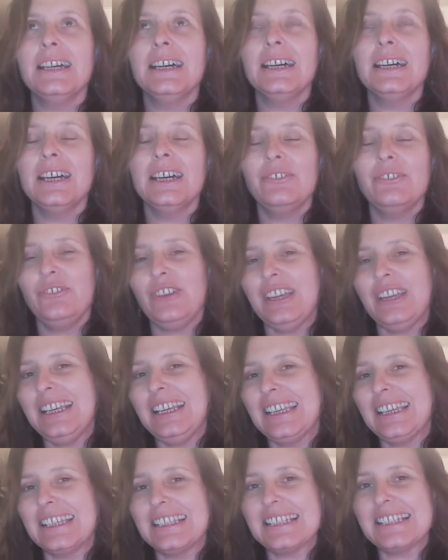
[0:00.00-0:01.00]
And
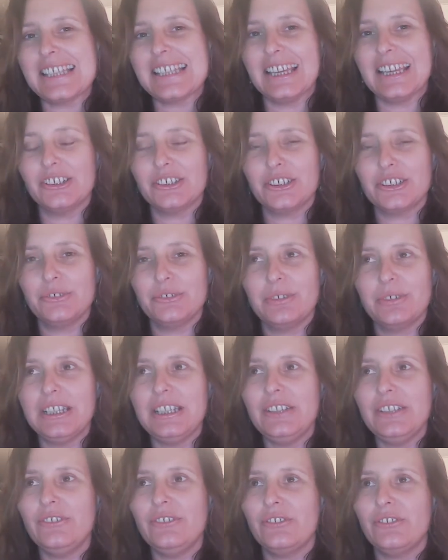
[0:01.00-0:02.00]
feeling into that, I could
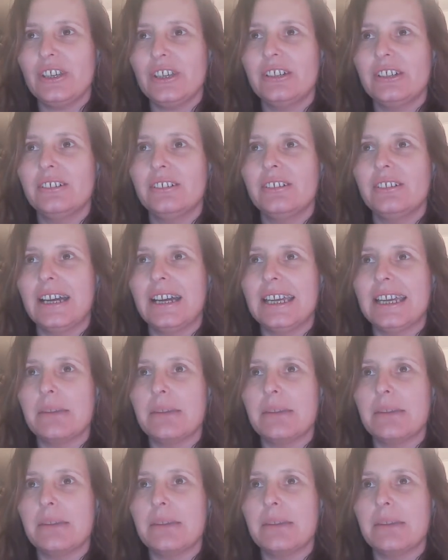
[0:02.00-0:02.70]
really feel a